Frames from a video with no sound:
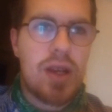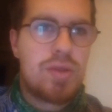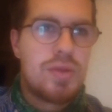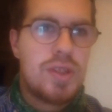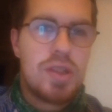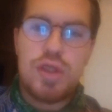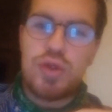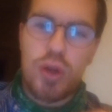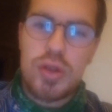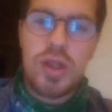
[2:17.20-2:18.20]
and through the
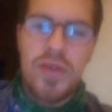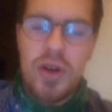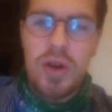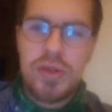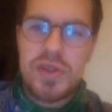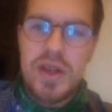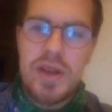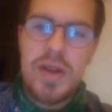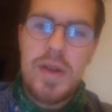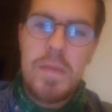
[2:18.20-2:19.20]
destruction of our
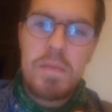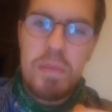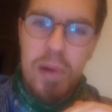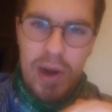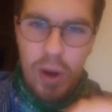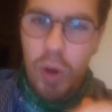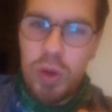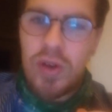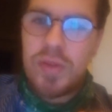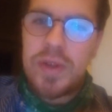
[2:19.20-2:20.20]
country by our
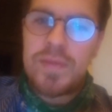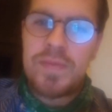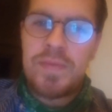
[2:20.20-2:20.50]
own government.